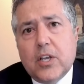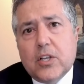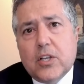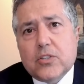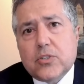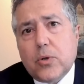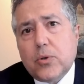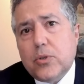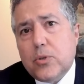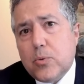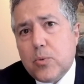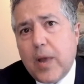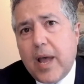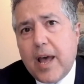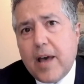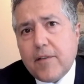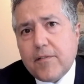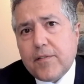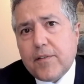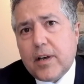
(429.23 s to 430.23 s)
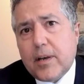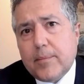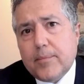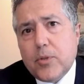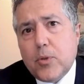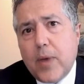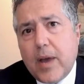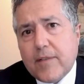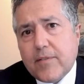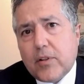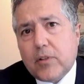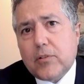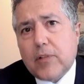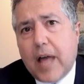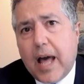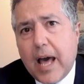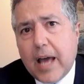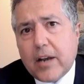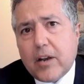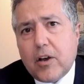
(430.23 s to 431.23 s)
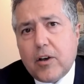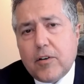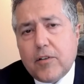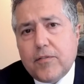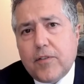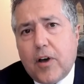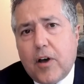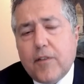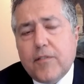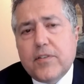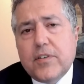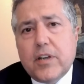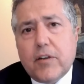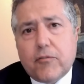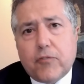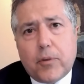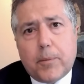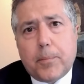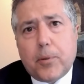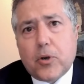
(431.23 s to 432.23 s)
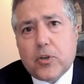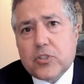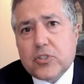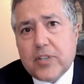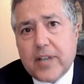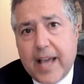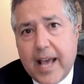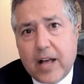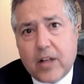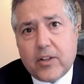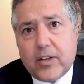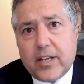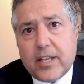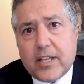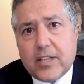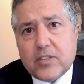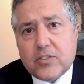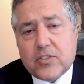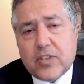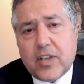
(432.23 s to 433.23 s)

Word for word: So you have uh, you have a lot of of different personalities,